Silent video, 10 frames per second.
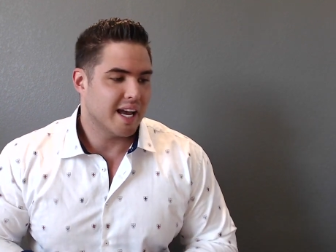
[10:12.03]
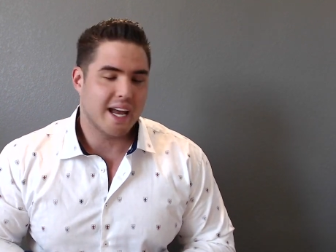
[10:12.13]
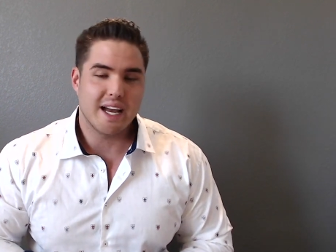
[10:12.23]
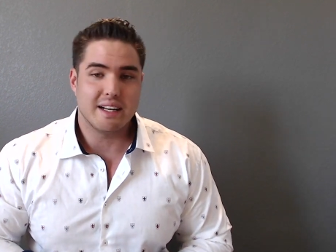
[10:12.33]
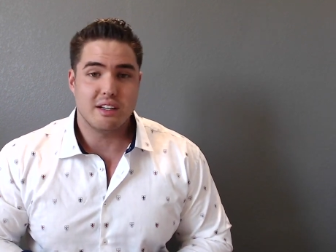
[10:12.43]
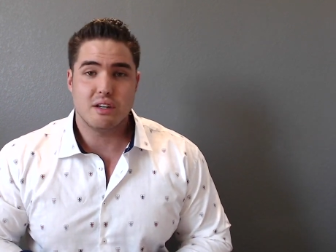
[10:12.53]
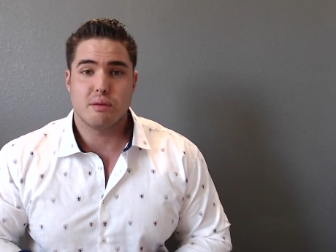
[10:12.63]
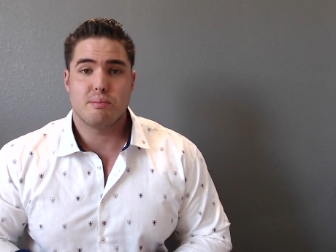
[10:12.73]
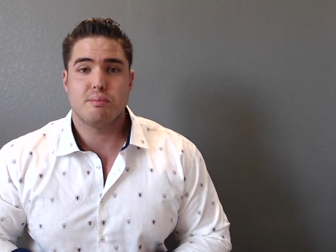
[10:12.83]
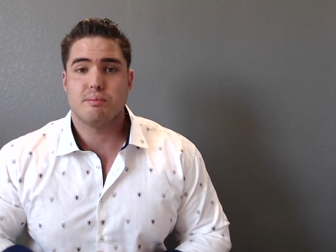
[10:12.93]
And you
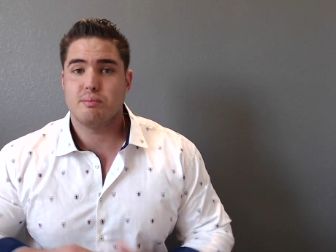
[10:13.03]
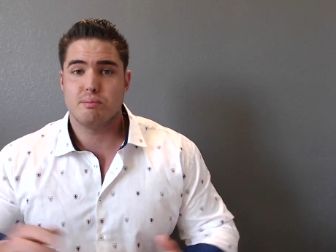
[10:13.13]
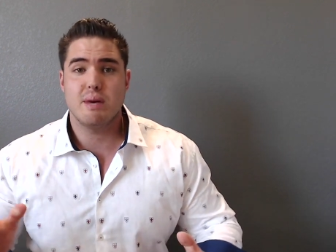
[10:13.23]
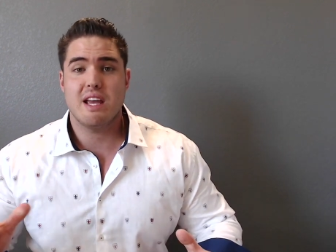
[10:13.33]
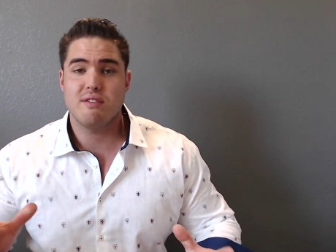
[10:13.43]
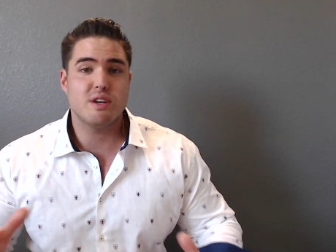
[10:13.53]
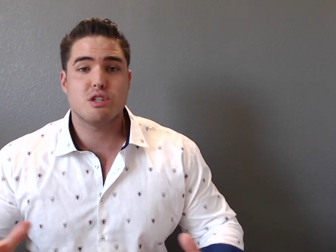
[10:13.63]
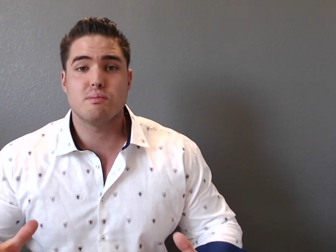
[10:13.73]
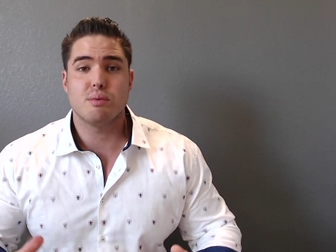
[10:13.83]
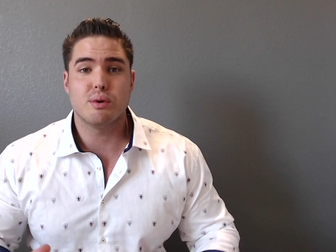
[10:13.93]
can make
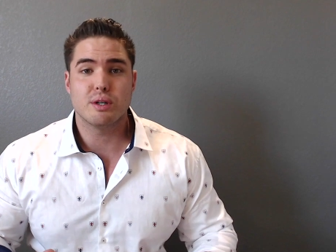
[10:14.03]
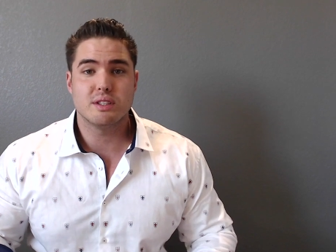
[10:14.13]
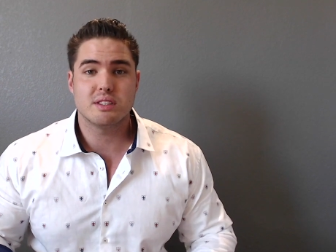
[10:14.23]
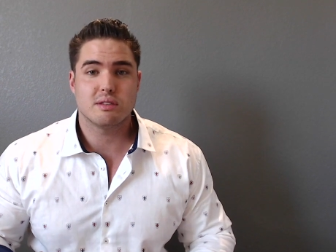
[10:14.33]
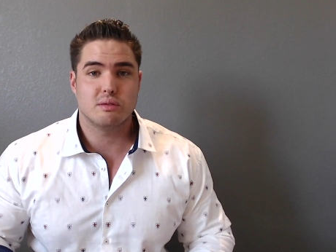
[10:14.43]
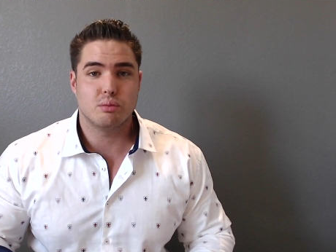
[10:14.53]
vision boards